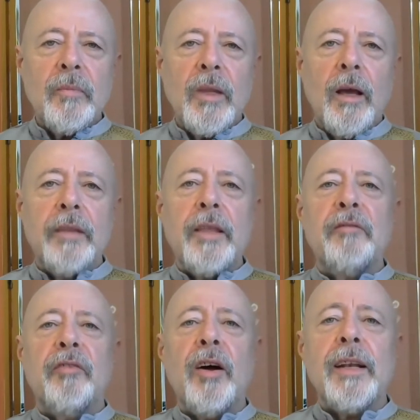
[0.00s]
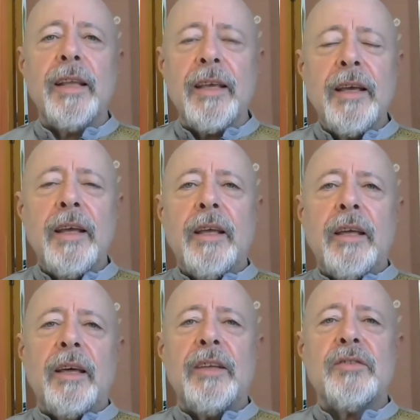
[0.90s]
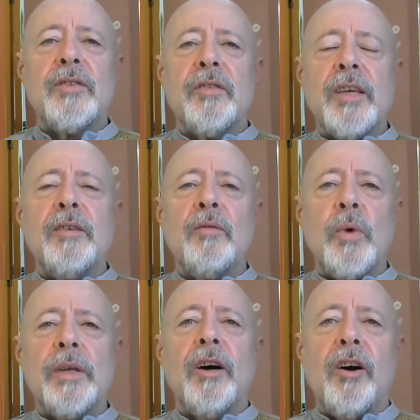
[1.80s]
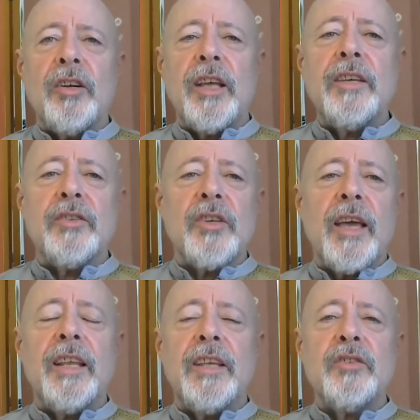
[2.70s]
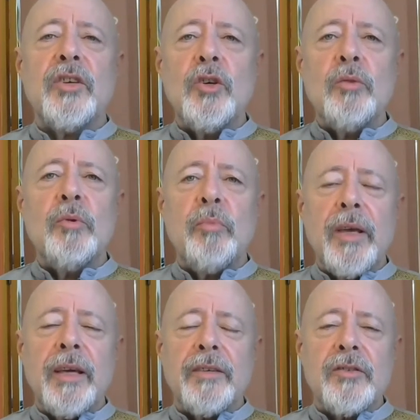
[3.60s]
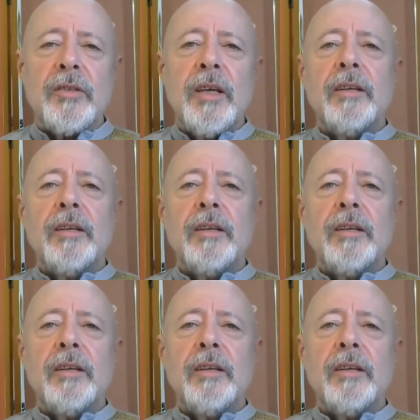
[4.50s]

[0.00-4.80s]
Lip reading: And then finally, it's the thing where the heart is. It is the human beings.